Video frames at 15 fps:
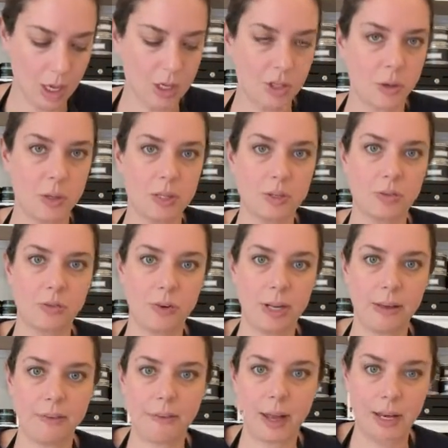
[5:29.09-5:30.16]
So it's
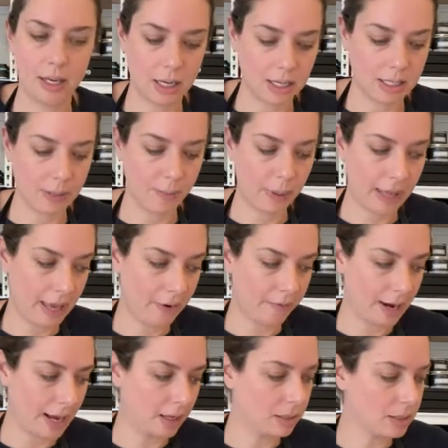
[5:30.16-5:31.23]
really fun to play
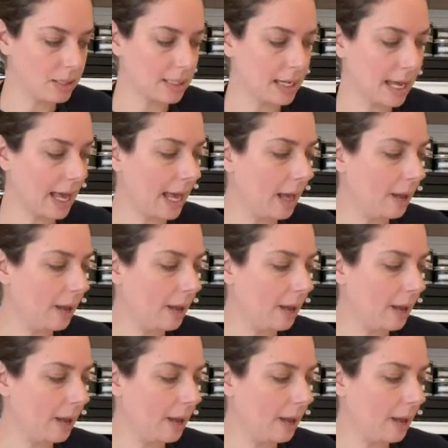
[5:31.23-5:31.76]
around